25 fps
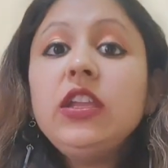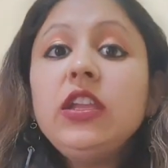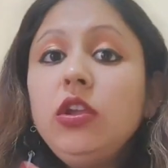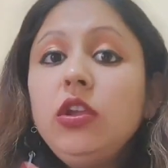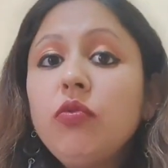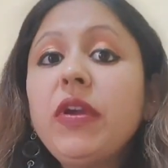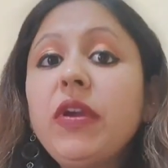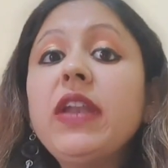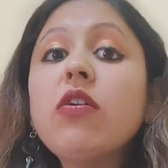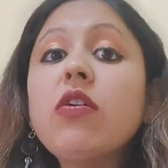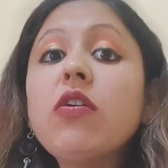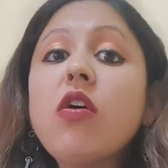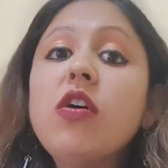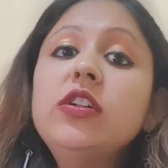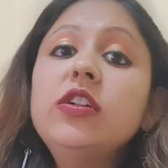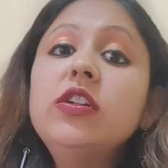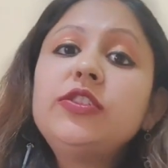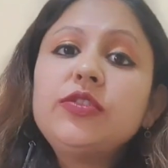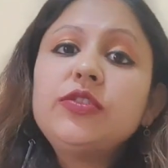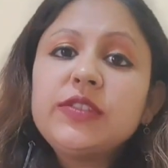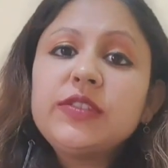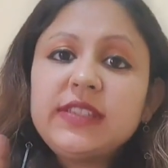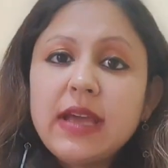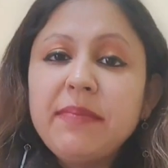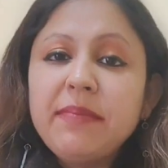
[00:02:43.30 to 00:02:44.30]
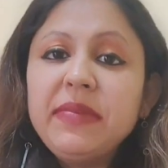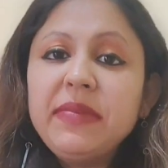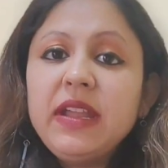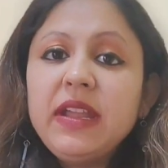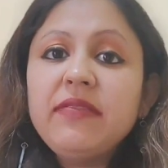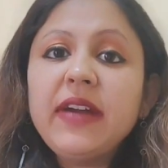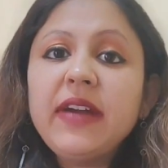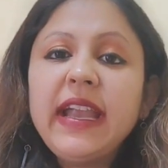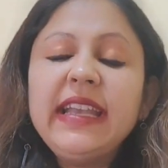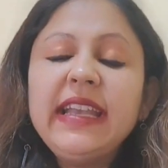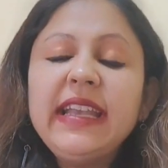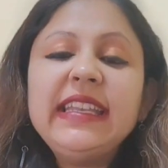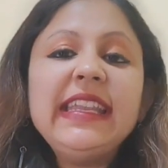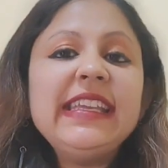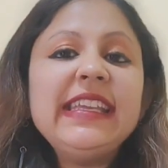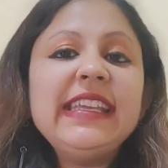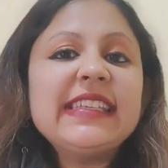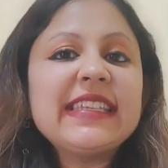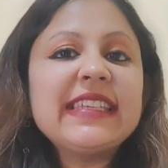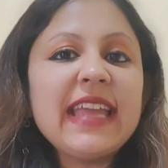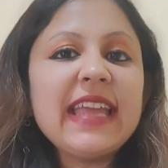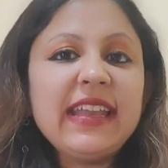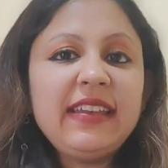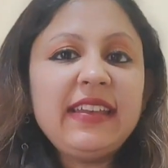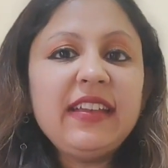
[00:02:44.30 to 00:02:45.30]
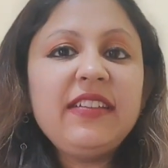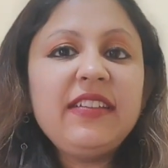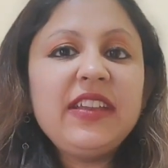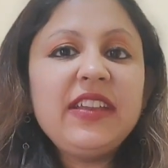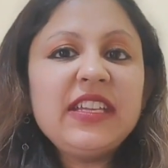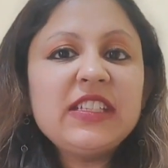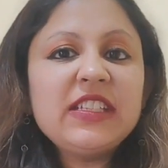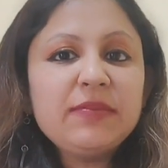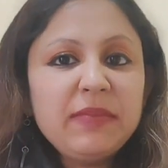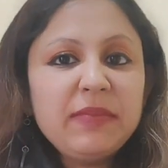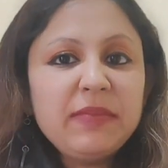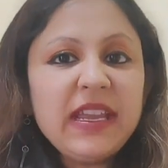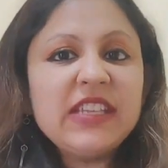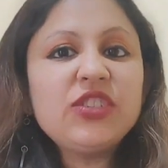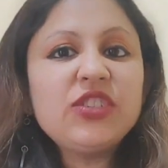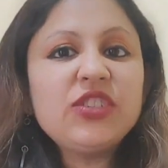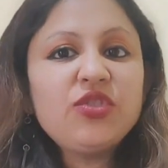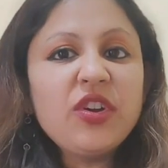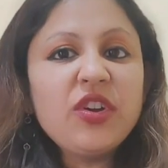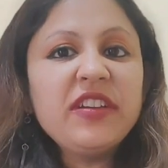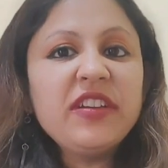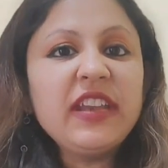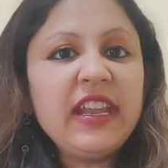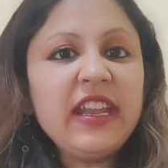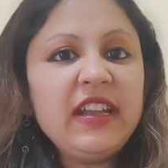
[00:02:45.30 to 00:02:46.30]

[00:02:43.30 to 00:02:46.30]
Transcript: You can also subdivide these categories based on